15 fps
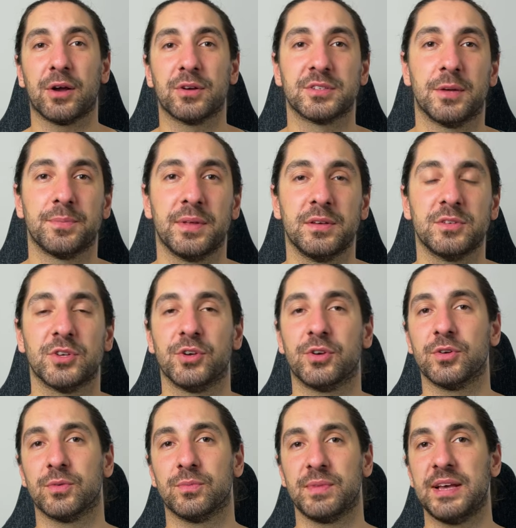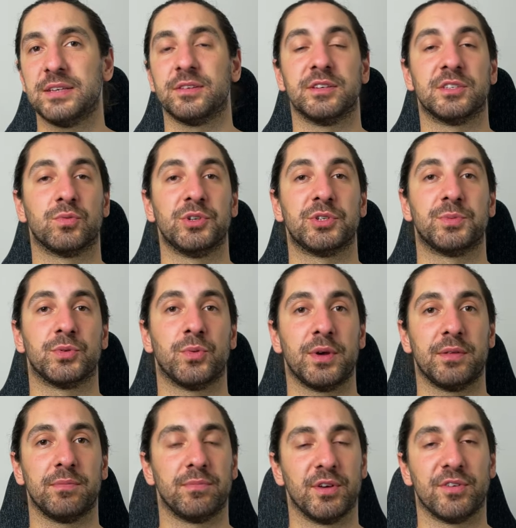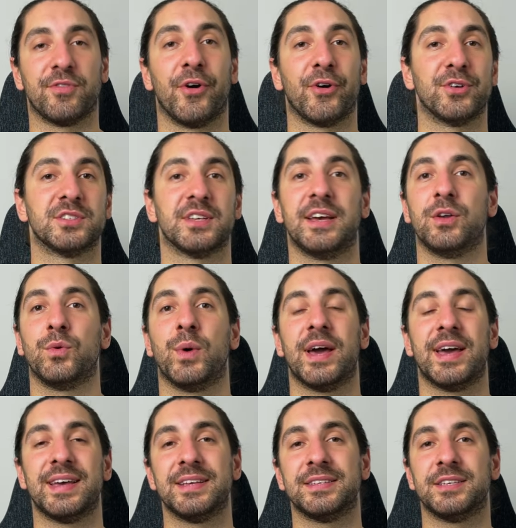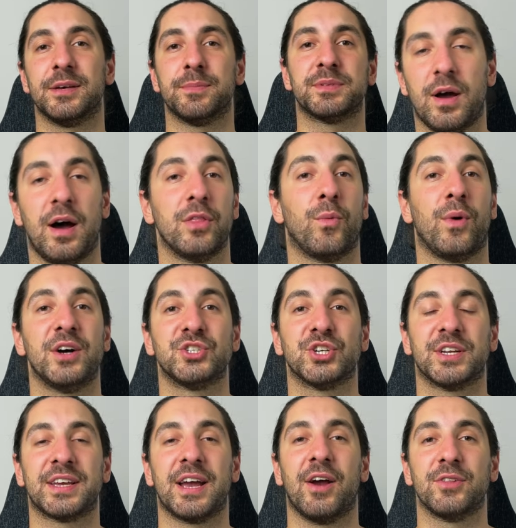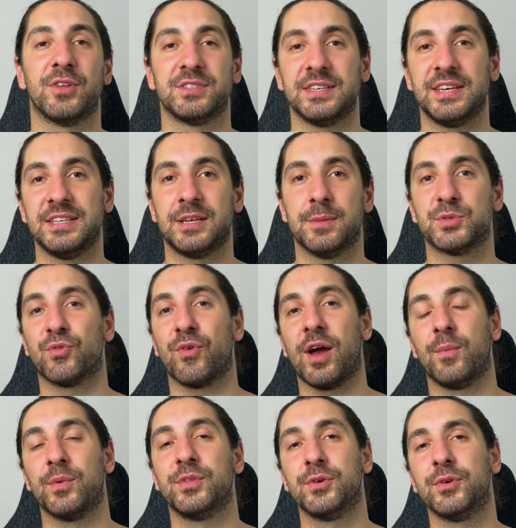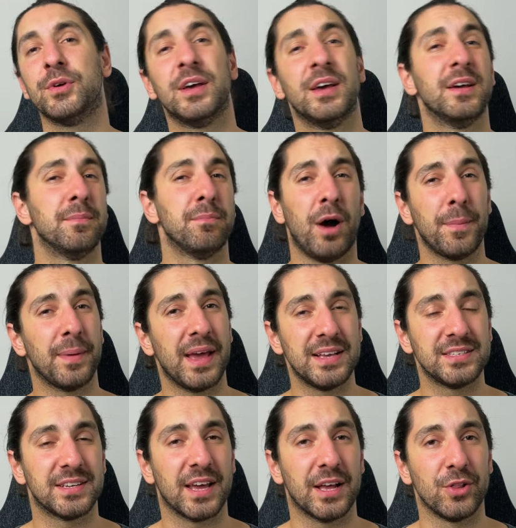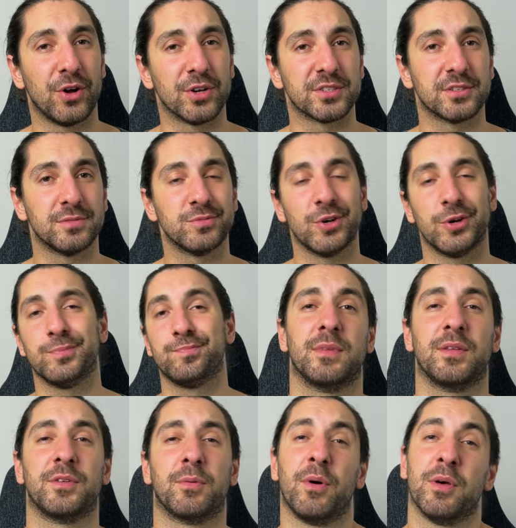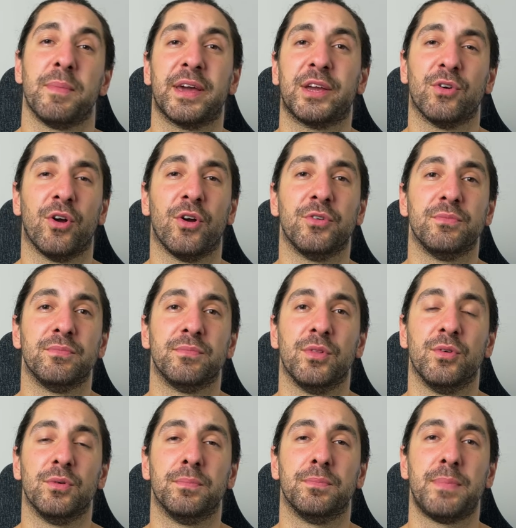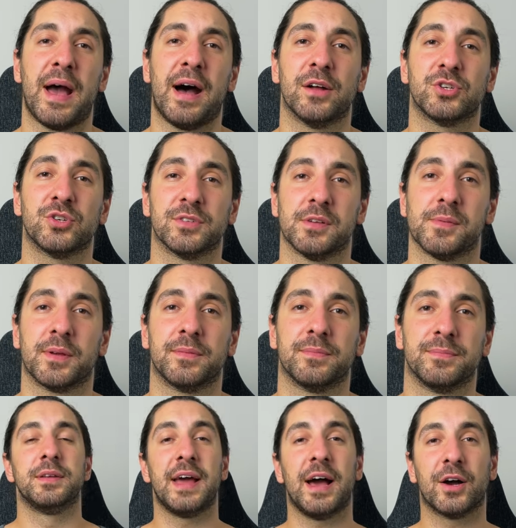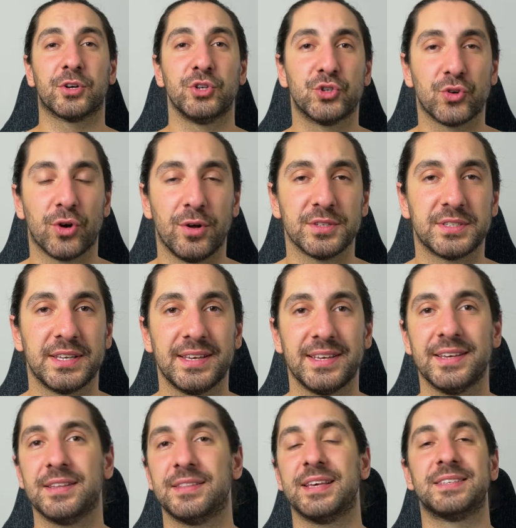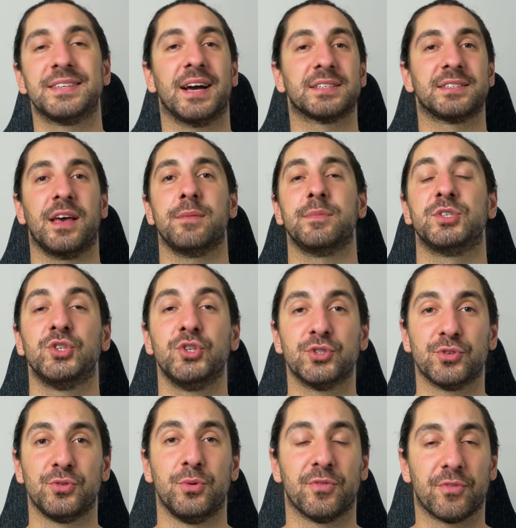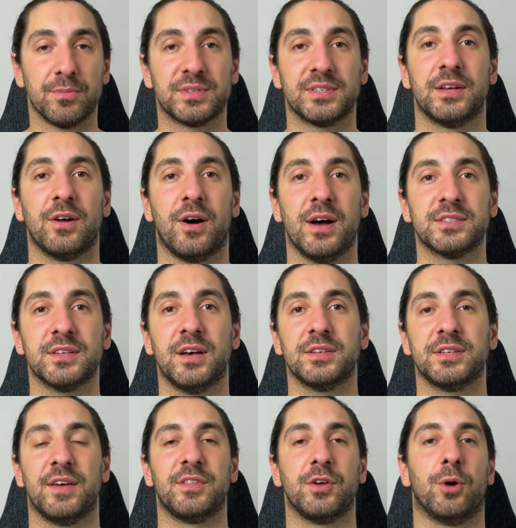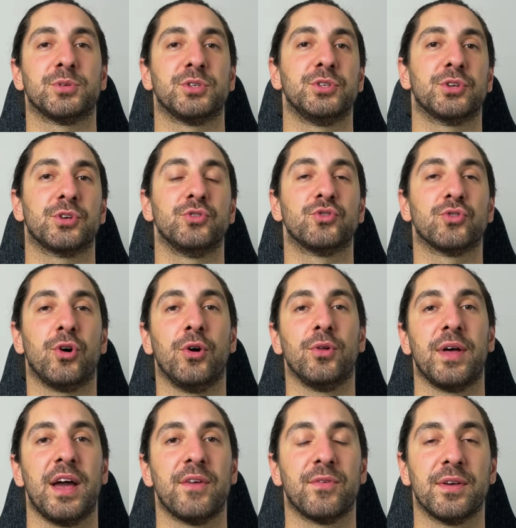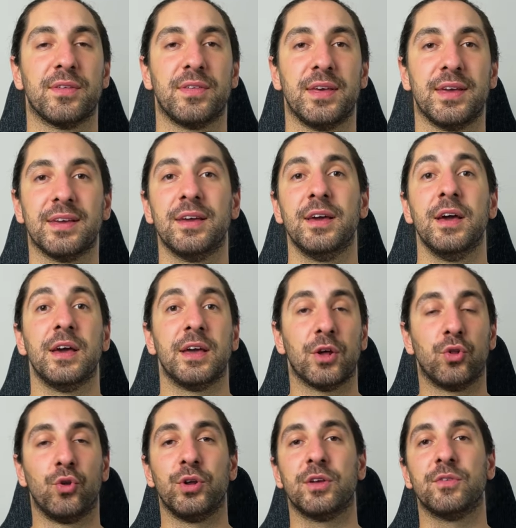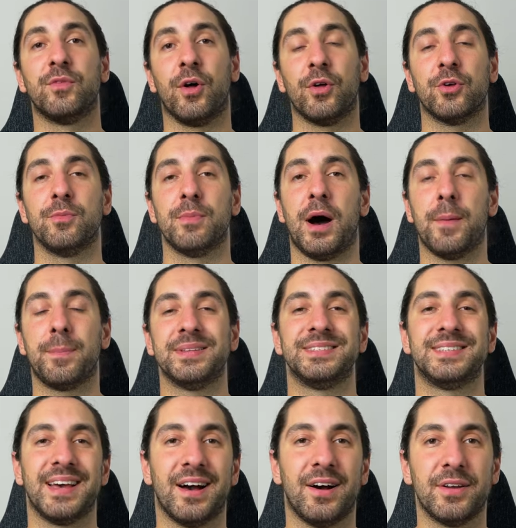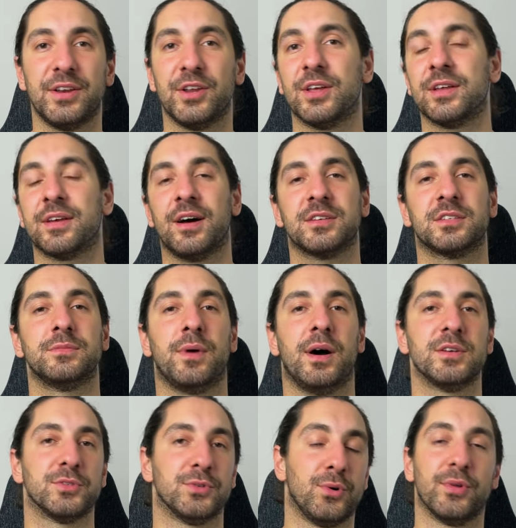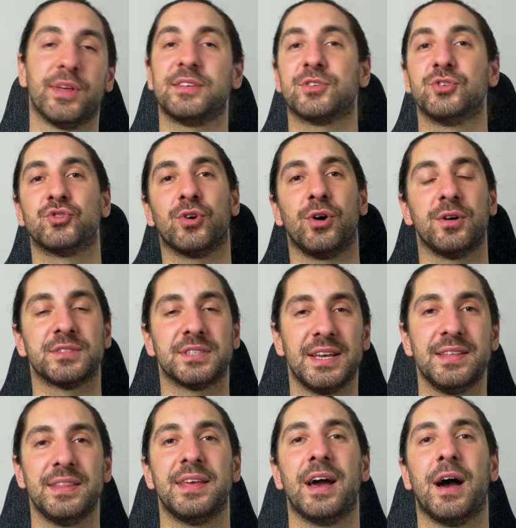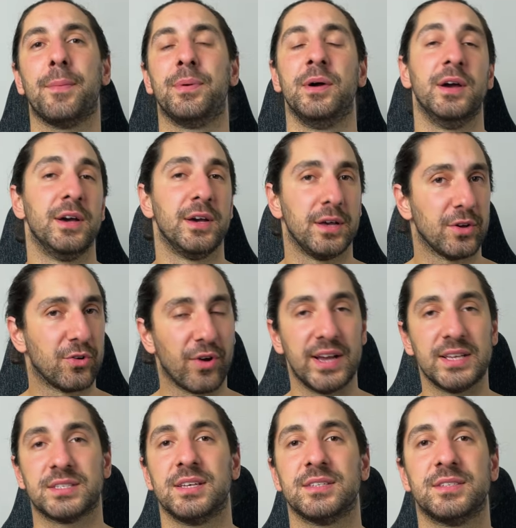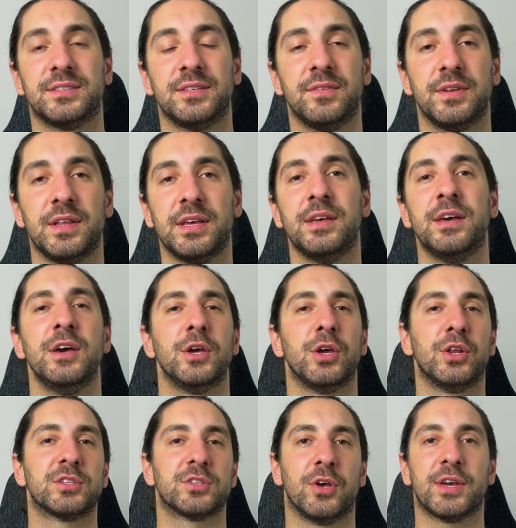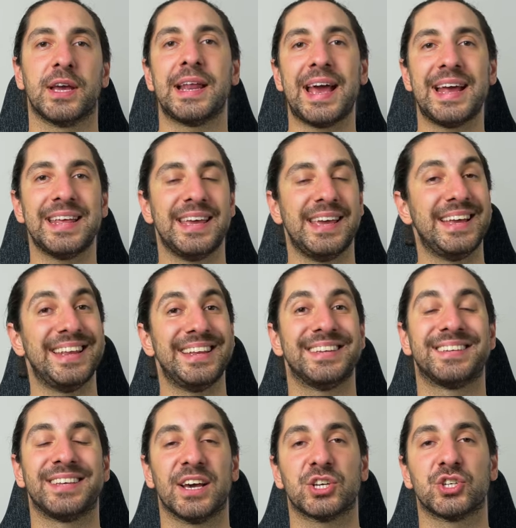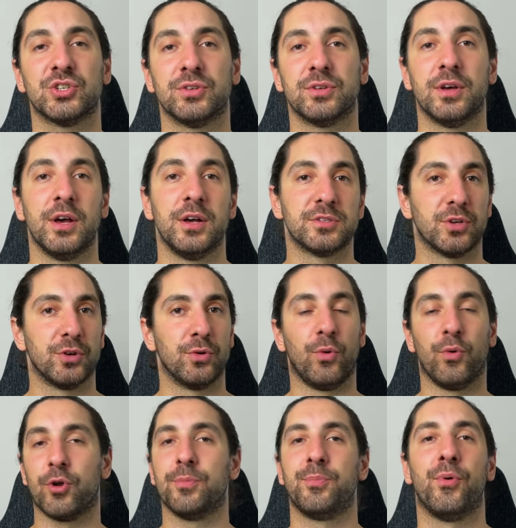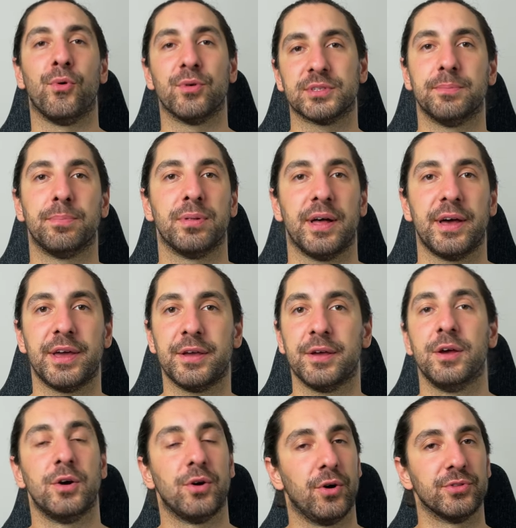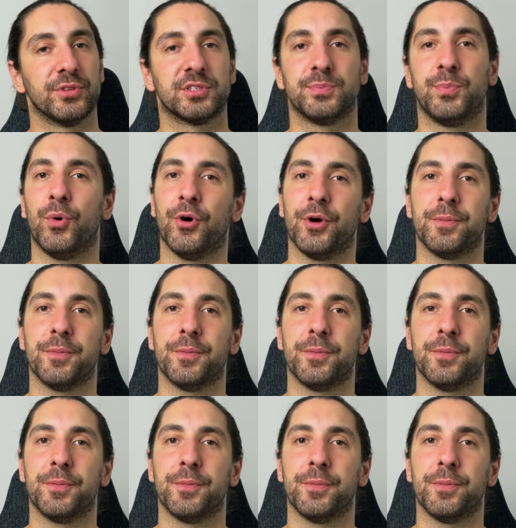or something, so you can easily switch between the focus and aware ear tips. Otherwise, you got to carry those ear tips around with you. Might be easy to get lost, so you can probably make your own little pouch or something. Now, controls here, the exact same as usual from Sennheiser. You have the option to control everything, including volume up and down, and you can customize all these controls in the app. Great sensitivity. You just don't get any in-ear detection, so auto pause and play on the Sport.